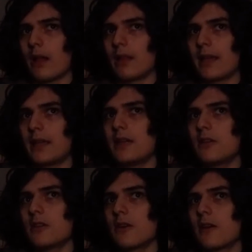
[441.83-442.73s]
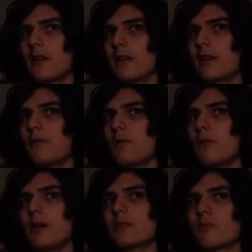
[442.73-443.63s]
Like if the
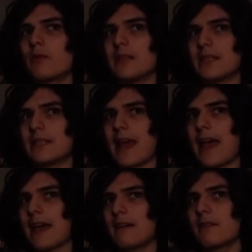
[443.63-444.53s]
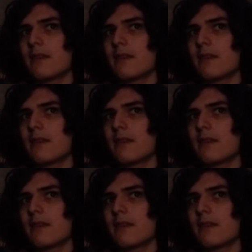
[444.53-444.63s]
work is really sad,